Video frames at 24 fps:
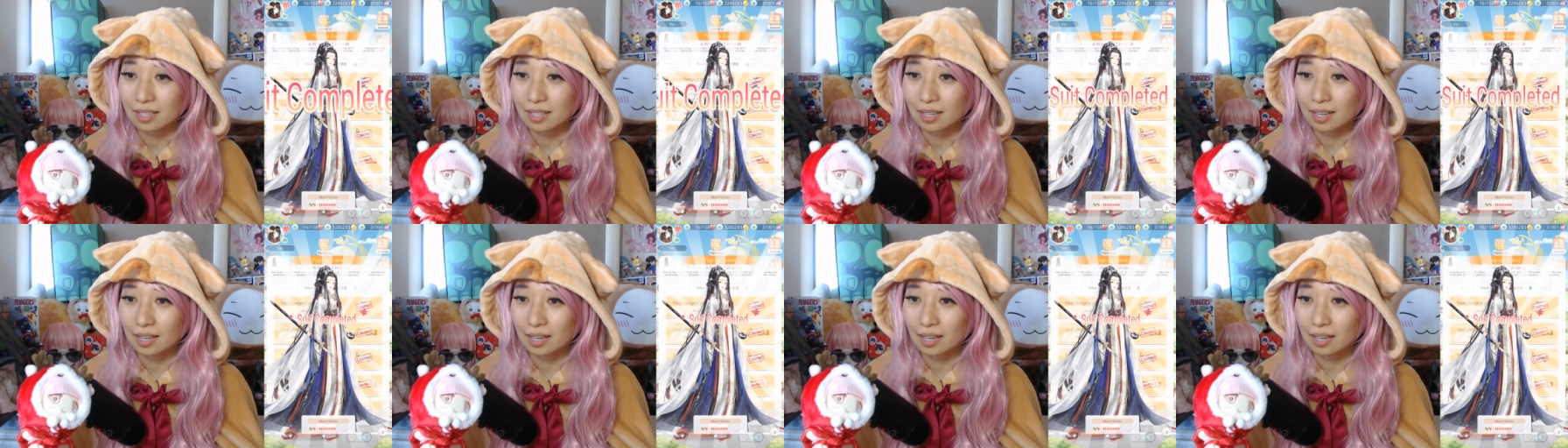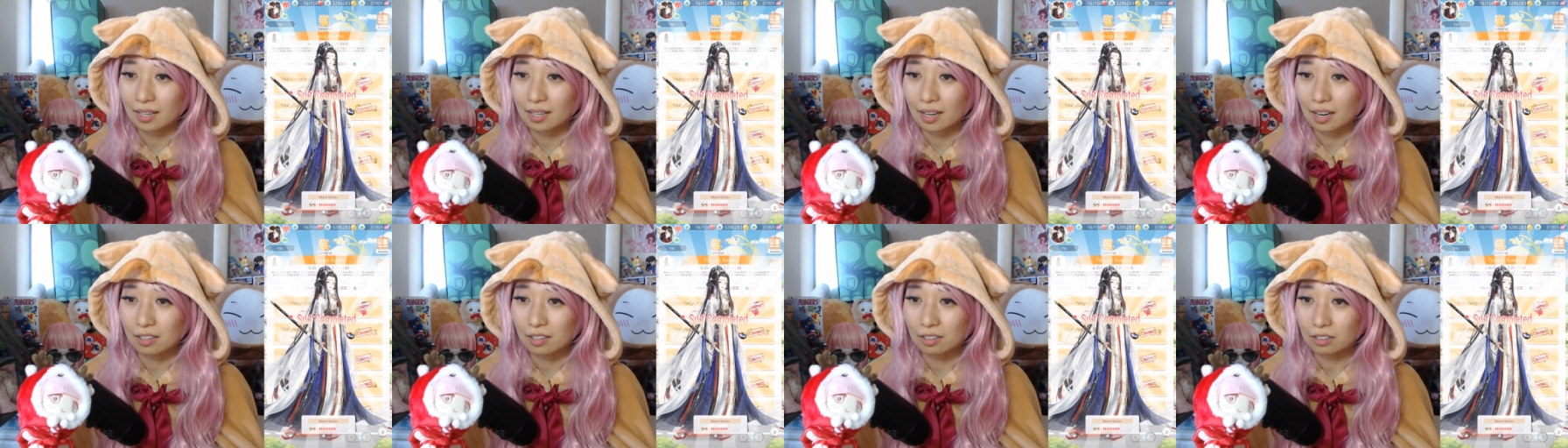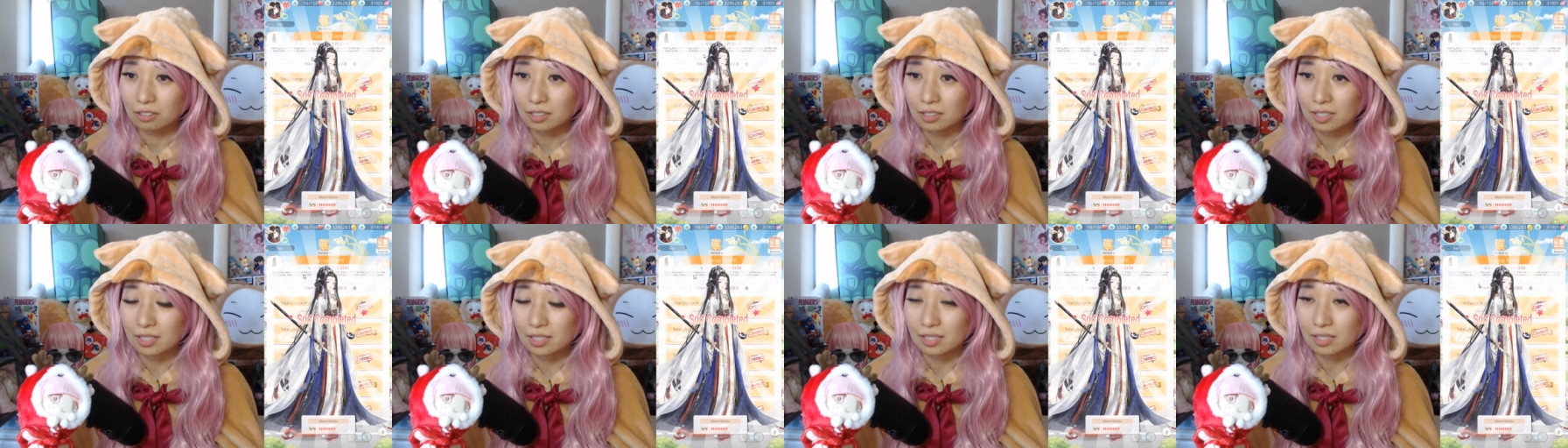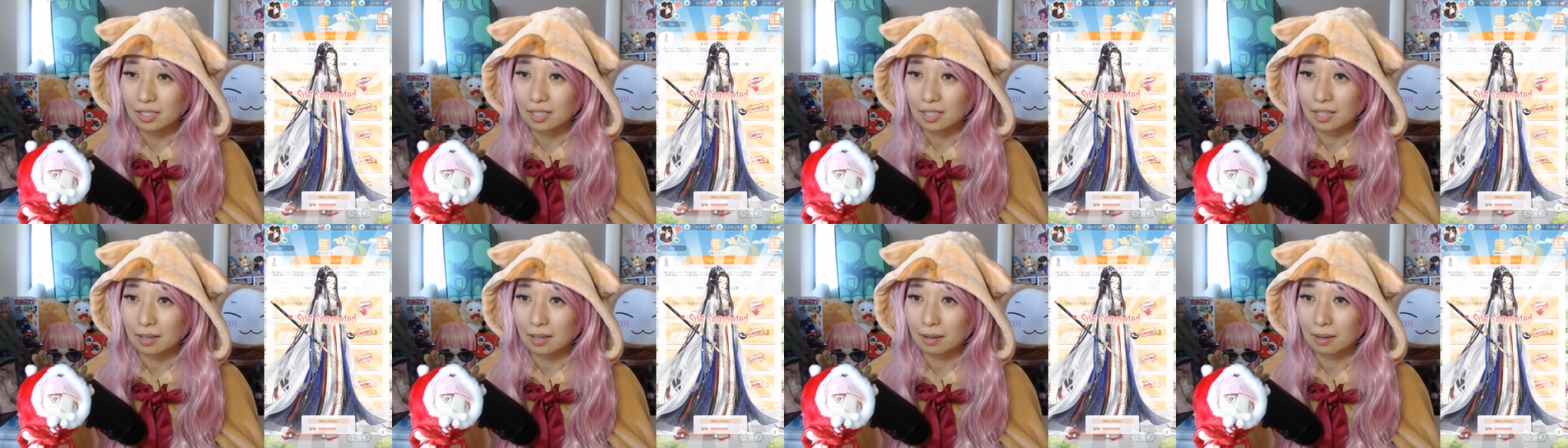And I noticed
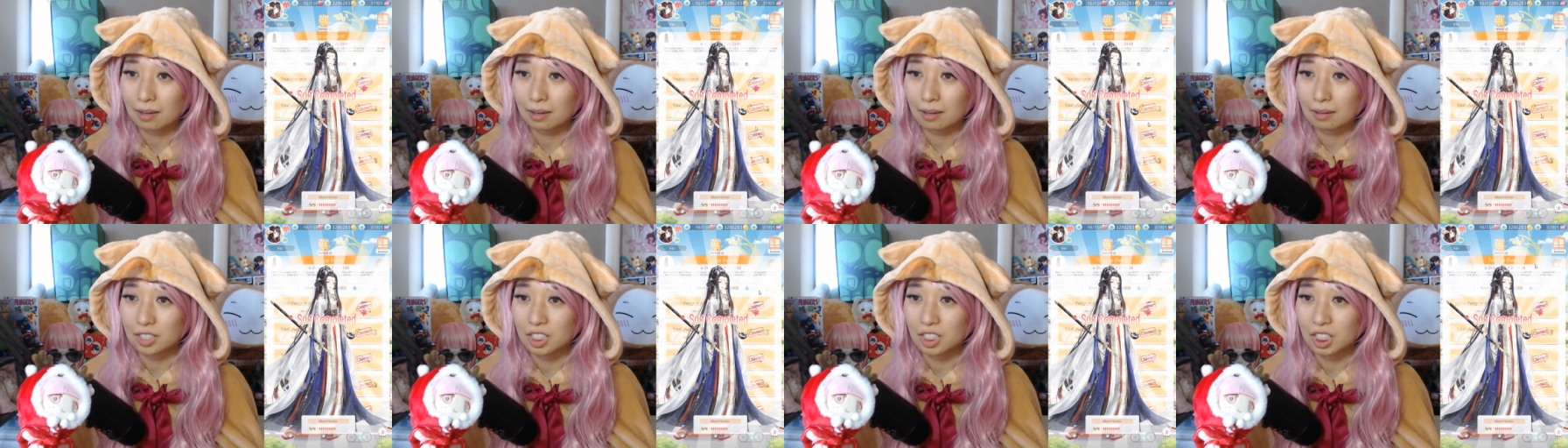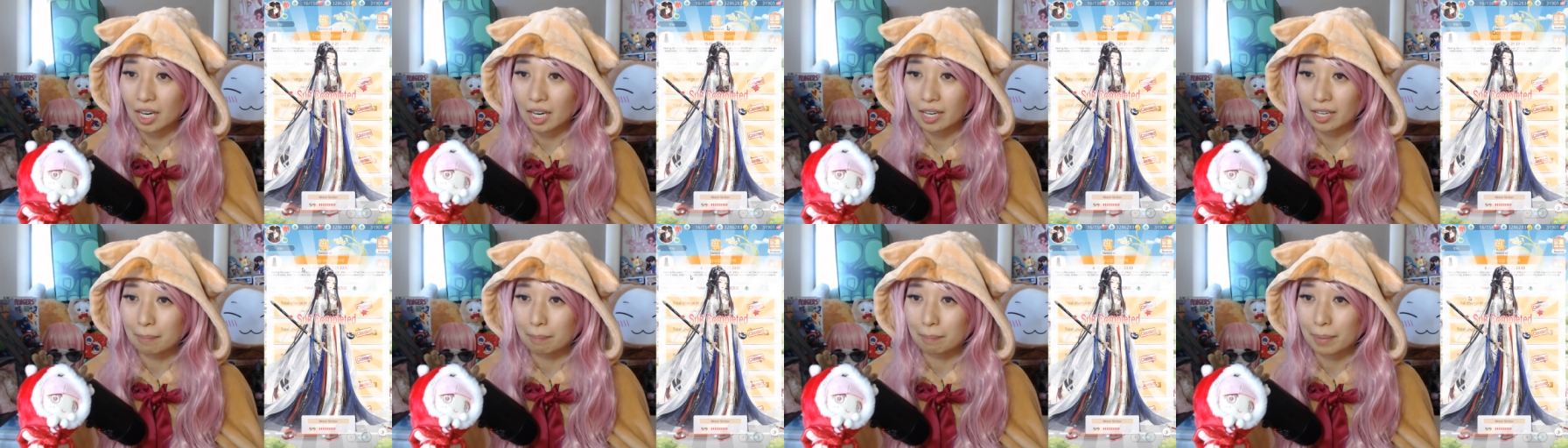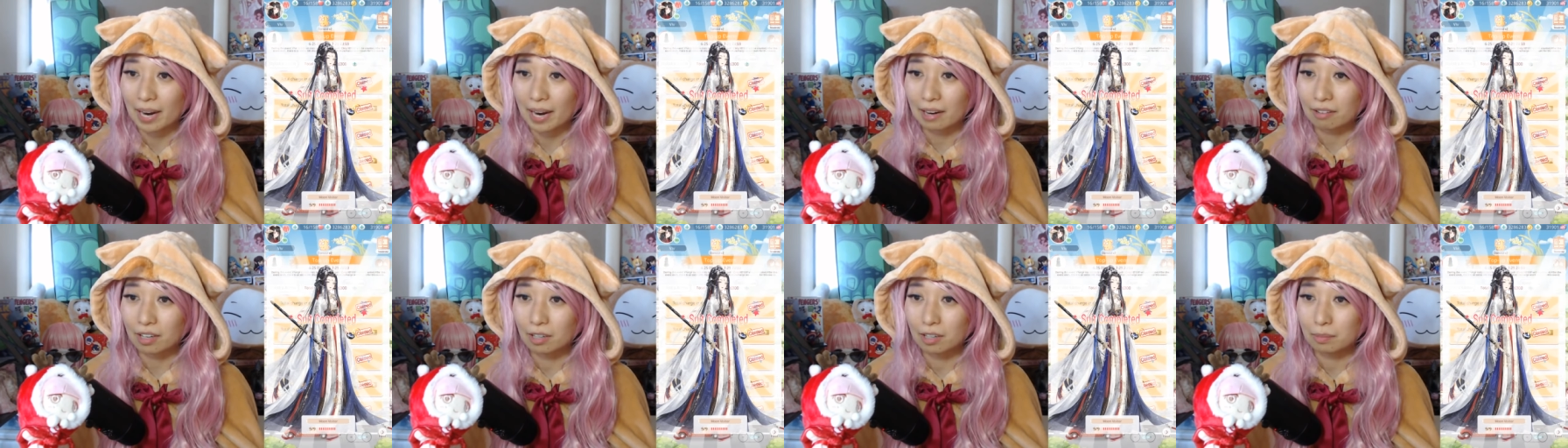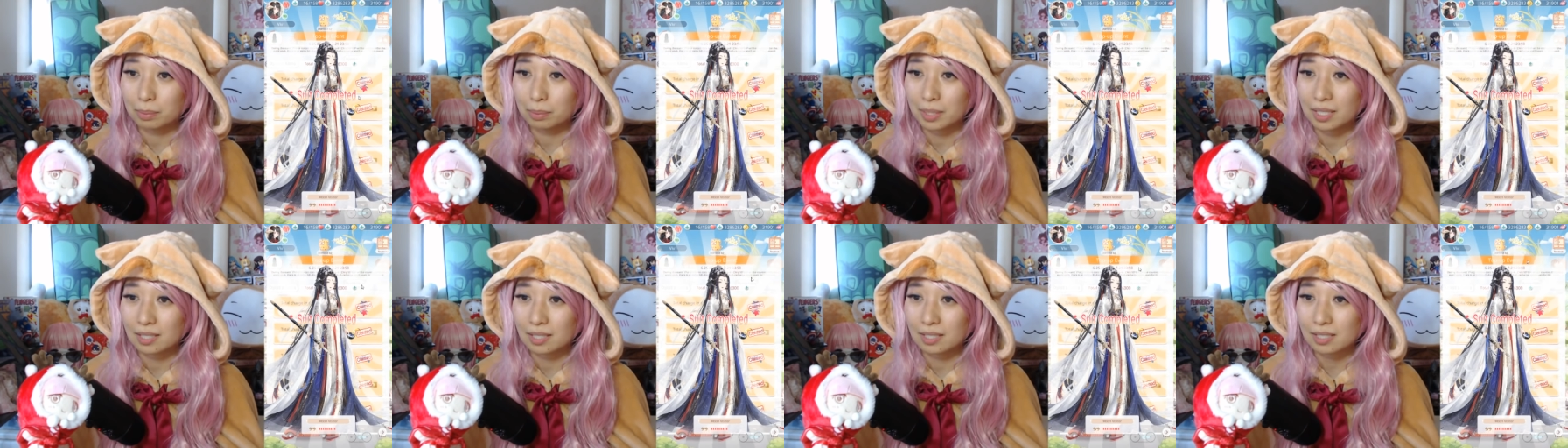the giant background
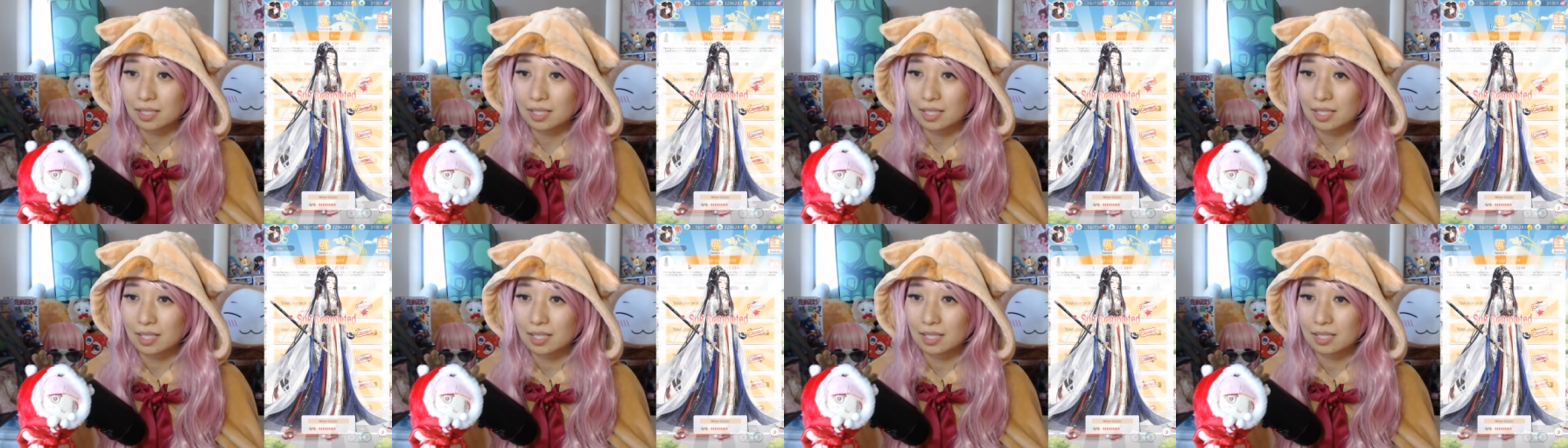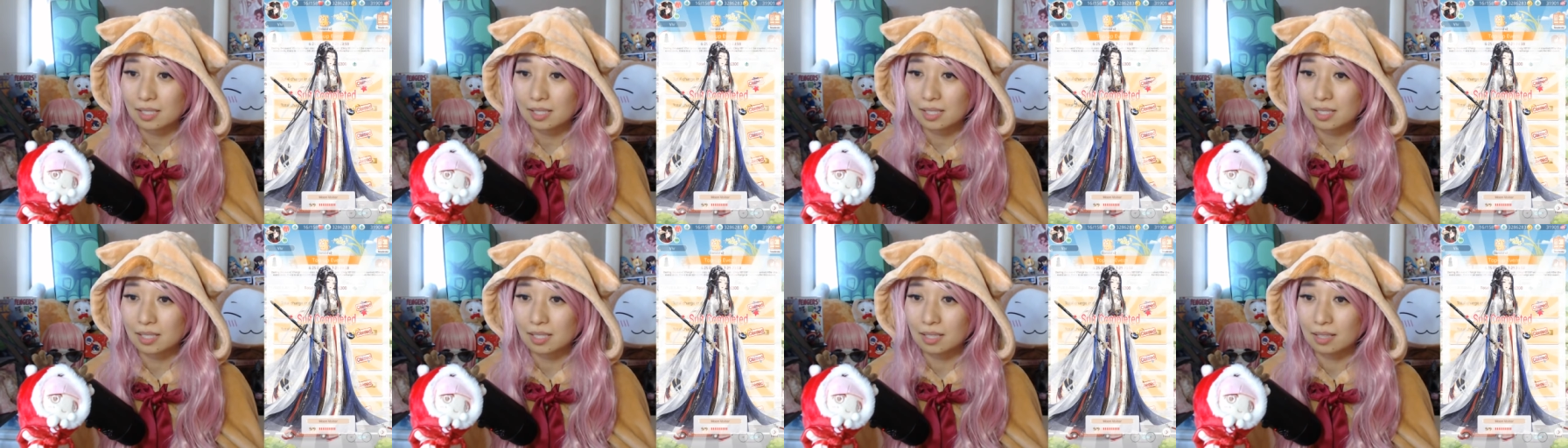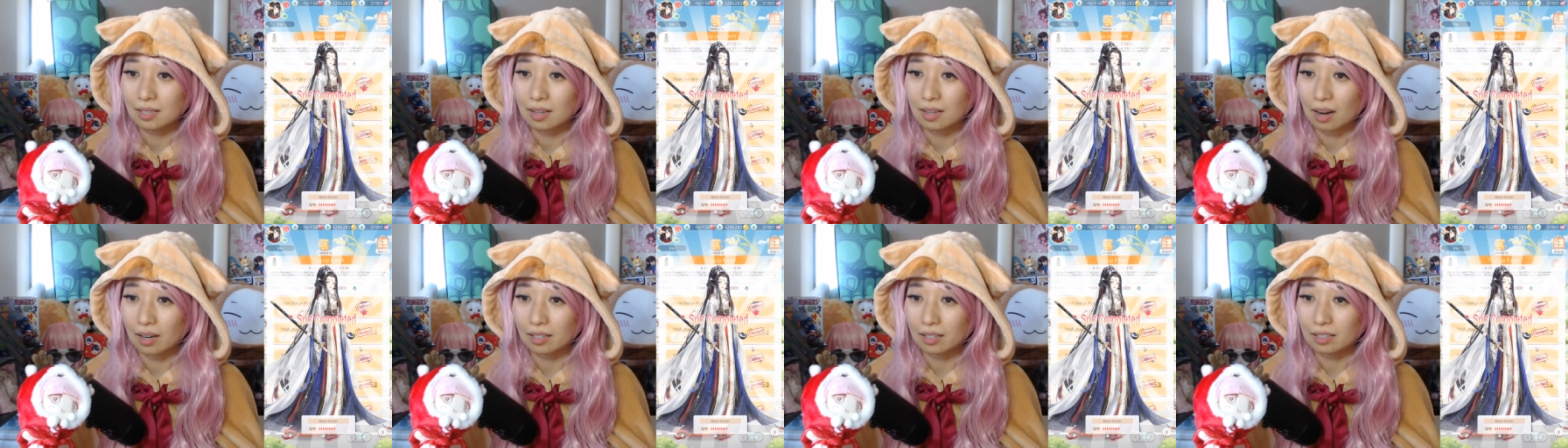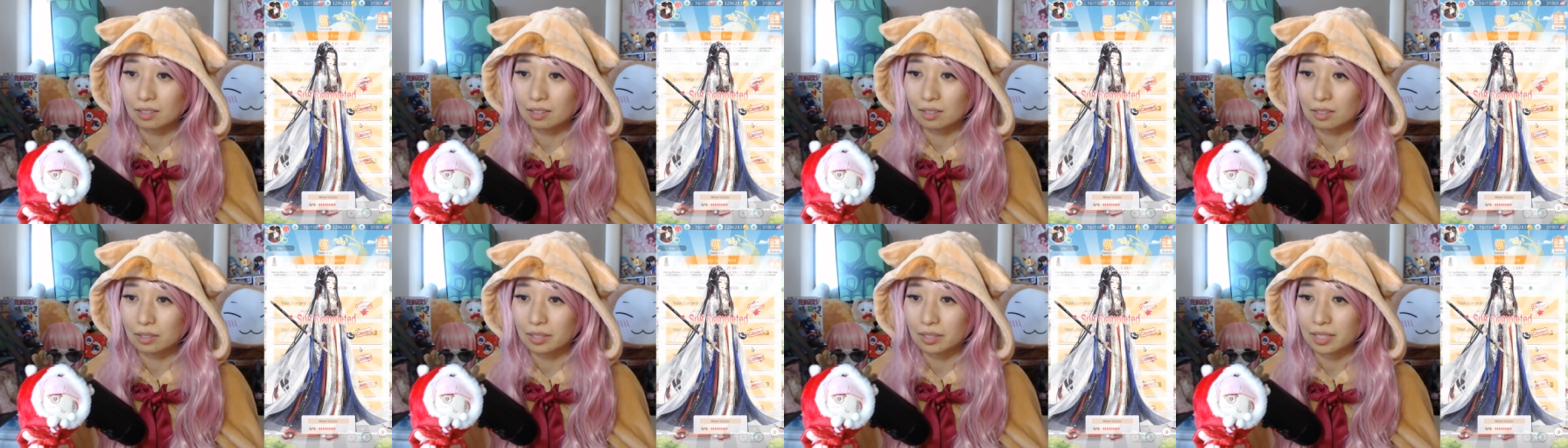piece is not
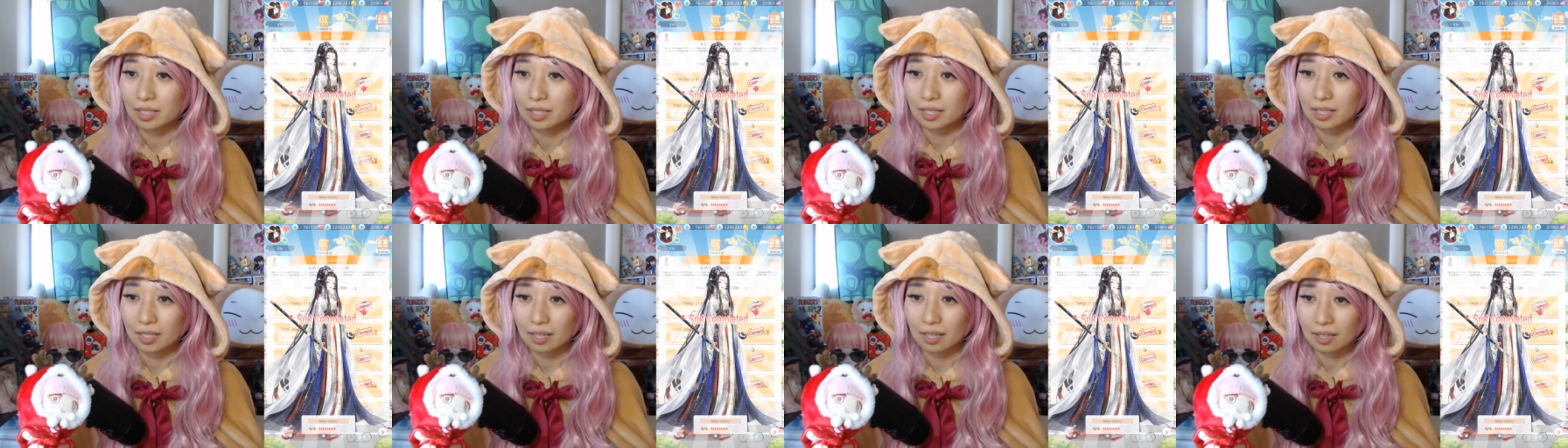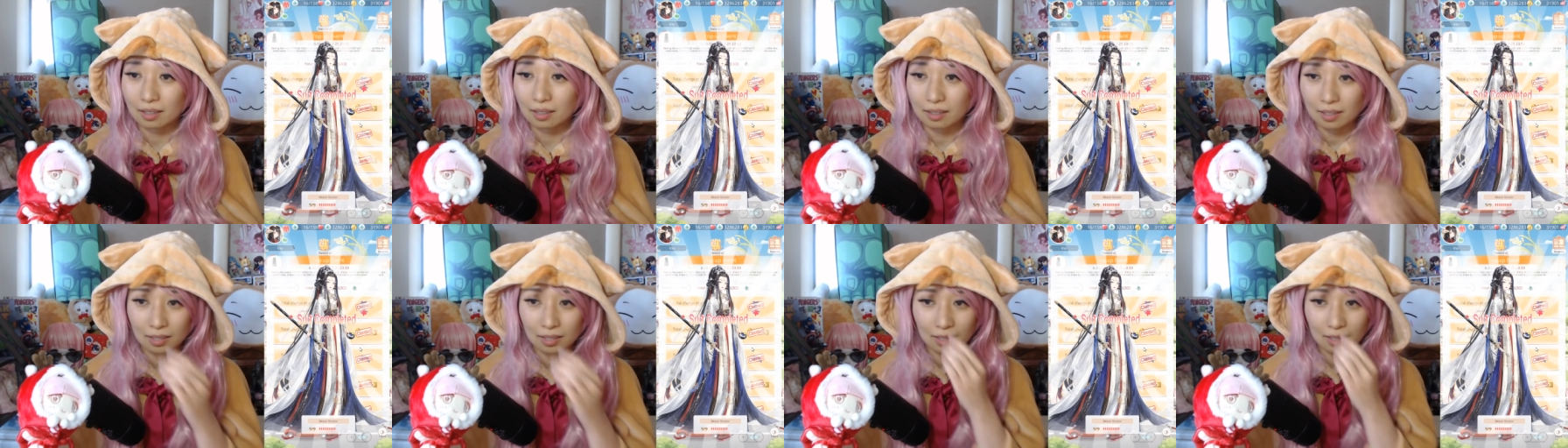included here.